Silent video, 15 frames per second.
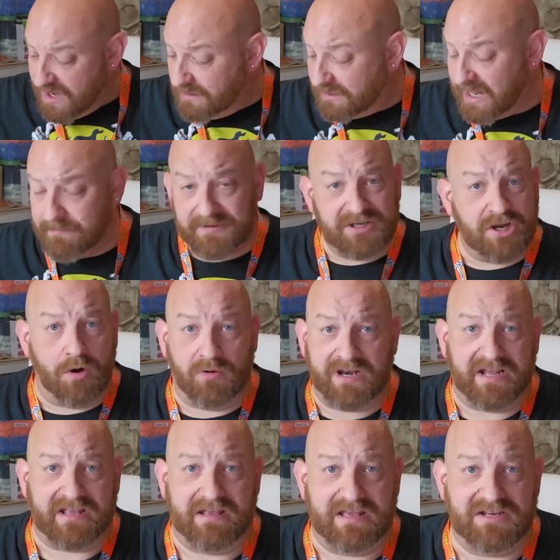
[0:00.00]
let me know and
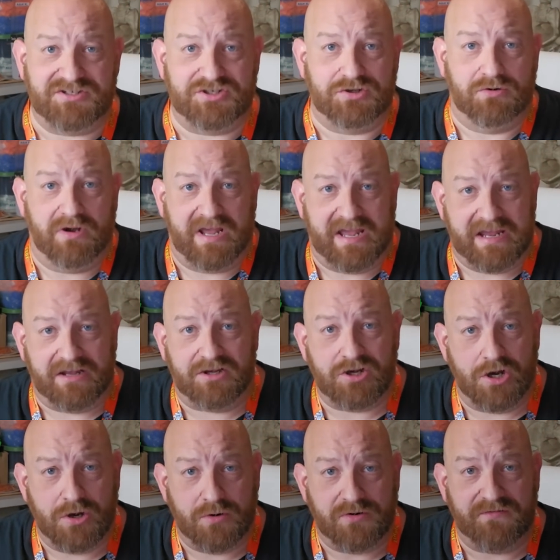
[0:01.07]
I can get you a
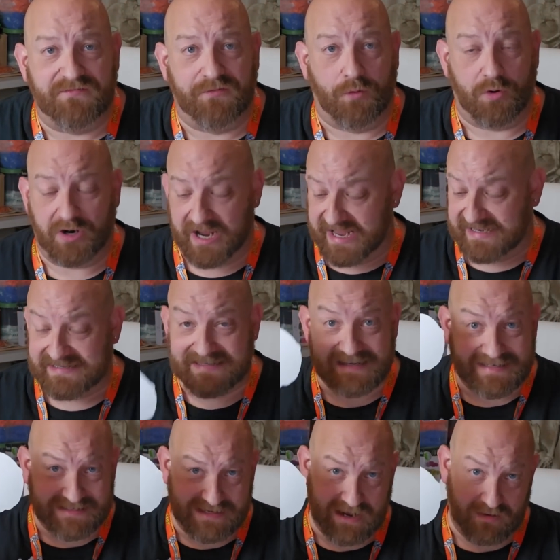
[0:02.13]
code for a
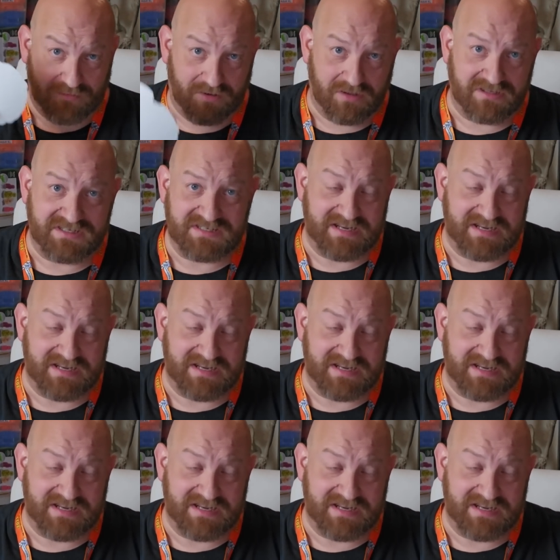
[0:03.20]
discount on